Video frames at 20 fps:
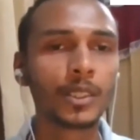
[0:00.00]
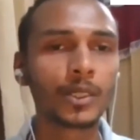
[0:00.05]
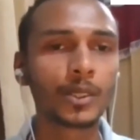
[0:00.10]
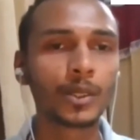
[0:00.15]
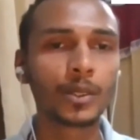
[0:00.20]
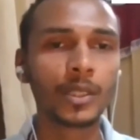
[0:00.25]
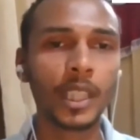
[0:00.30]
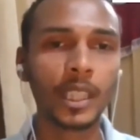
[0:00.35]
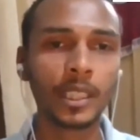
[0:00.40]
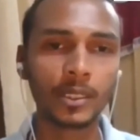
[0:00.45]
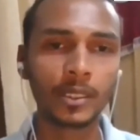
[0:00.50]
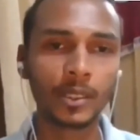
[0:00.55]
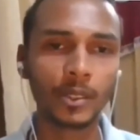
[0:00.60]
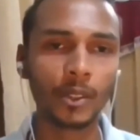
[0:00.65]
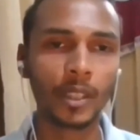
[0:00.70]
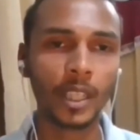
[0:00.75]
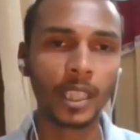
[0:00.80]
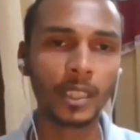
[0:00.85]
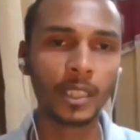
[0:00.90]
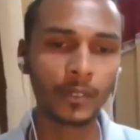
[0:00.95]
So that's
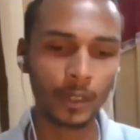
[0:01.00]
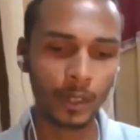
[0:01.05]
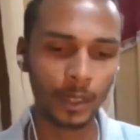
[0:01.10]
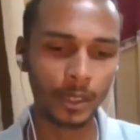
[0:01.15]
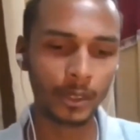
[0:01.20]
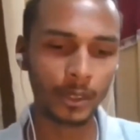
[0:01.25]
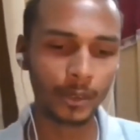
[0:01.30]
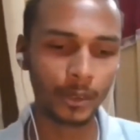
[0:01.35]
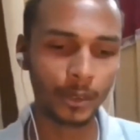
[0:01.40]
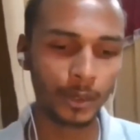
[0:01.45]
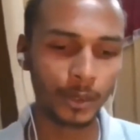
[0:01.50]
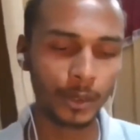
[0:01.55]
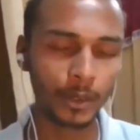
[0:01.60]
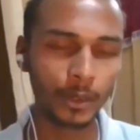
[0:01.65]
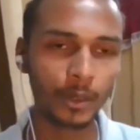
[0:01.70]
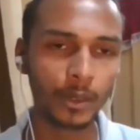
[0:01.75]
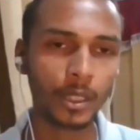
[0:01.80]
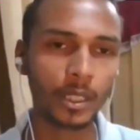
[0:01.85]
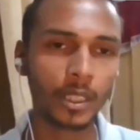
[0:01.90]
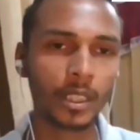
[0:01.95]
not right.
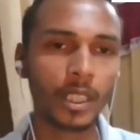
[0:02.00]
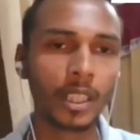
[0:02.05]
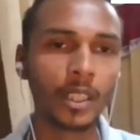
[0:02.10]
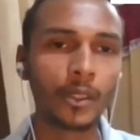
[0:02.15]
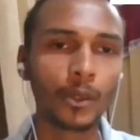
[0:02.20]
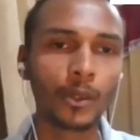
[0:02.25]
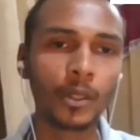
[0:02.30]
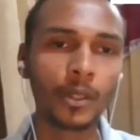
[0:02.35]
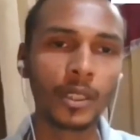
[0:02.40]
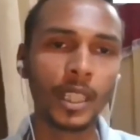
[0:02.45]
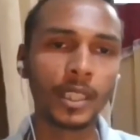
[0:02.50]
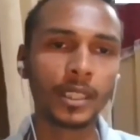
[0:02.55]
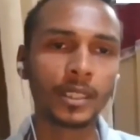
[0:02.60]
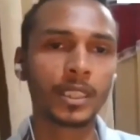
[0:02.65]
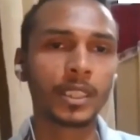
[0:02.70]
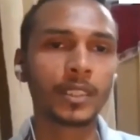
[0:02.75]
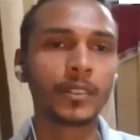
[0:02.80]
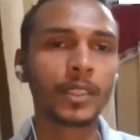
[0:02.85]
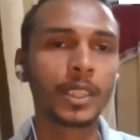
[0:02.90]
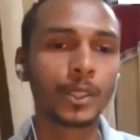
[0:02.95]
To control that
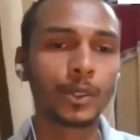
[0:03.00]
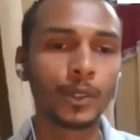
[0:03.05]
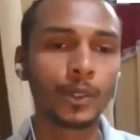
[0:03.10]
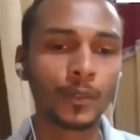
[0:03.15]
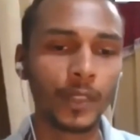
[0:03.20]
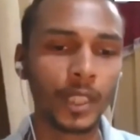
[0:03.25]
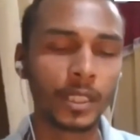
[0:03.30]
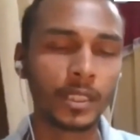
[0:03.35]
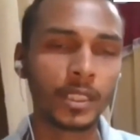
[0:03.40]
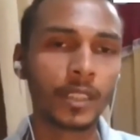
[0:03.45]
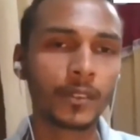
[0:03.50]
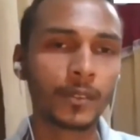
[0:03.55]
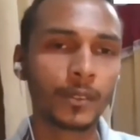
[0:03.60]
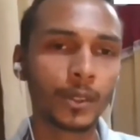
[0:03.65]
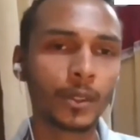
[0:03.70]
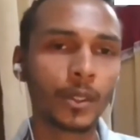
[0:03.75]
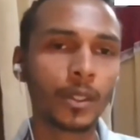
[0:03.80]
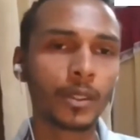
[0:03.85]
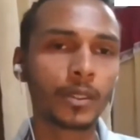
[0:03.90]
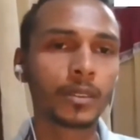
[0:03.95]
shivering, you first have
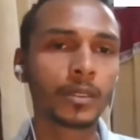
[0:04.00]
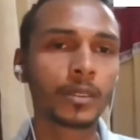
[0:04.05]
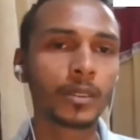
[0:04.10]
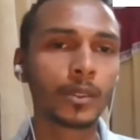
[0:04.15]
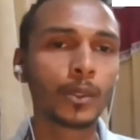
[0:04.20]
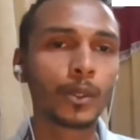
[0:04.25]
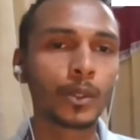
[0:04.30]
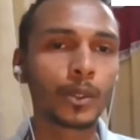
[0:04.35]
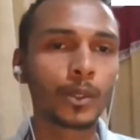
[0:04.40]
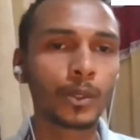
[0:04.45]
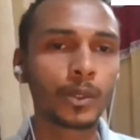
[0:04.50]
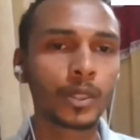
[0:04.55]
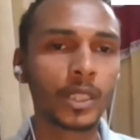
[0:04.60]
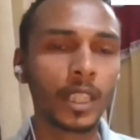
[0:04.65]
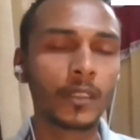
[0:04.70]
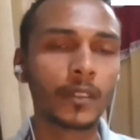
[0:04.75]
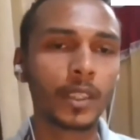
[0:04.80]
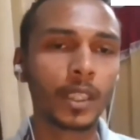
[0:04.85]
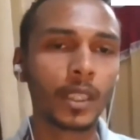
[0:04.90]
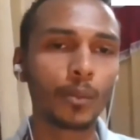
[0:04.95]
to go through
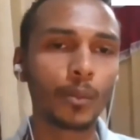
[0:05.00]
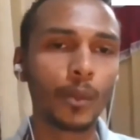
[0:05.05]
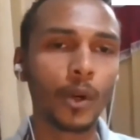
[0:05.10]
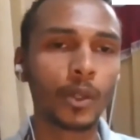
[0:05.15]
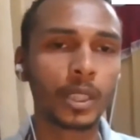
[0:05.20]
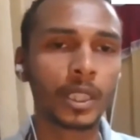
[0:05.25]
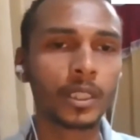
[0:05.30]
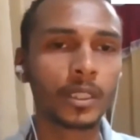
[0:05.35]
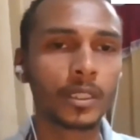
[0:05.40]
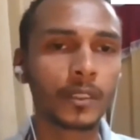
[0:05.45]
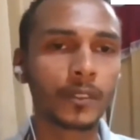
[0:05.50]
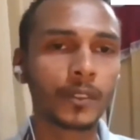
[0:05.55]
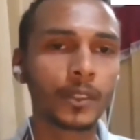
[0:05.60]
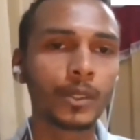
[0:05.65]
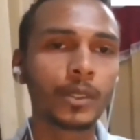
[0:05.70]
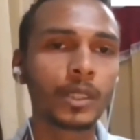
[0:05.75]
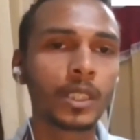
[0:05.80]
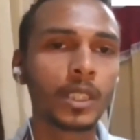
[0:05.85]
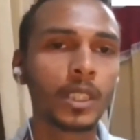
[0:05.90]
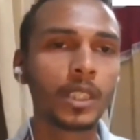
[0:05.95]
several mock
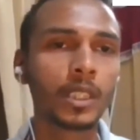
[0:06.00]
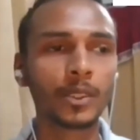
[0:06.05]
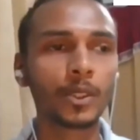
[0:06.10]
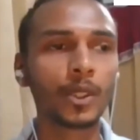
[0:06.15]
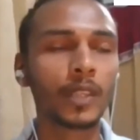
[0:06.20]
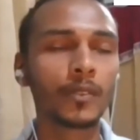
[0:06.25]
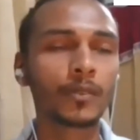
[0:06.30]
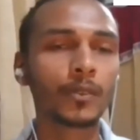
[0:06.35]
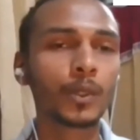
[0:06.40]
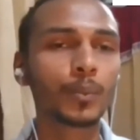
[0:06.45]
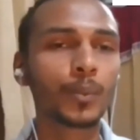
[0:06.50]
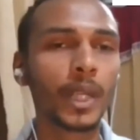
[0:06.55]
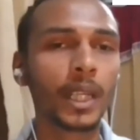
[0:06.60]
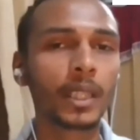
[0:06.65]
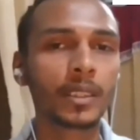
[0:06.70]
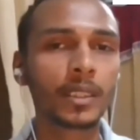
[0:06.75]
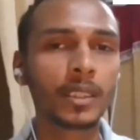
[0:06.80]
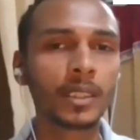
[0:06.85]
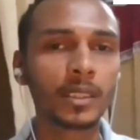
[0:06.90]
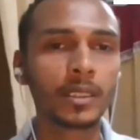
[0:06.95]
interviews. You have to
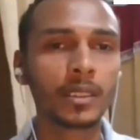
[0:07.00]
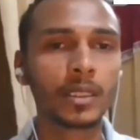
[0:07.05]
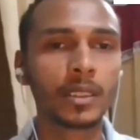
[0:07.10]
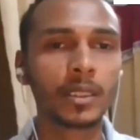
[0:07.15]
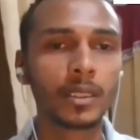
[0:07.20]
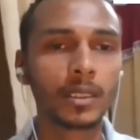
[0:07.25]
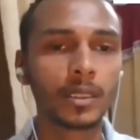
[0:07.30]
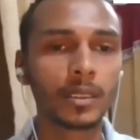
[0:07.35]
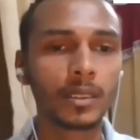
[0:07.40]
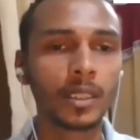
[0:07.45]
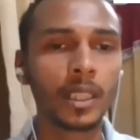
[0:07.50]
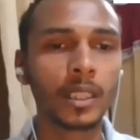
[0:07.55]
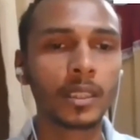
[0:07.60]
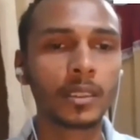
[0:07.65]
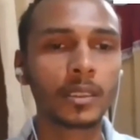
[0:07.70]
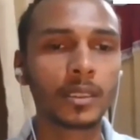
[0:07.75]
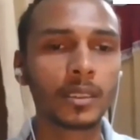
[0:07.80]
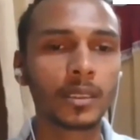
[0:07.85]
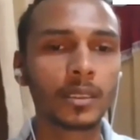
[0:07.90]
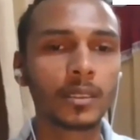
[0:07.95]
practice.
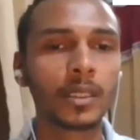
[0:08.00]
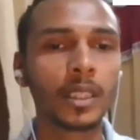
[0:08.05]
That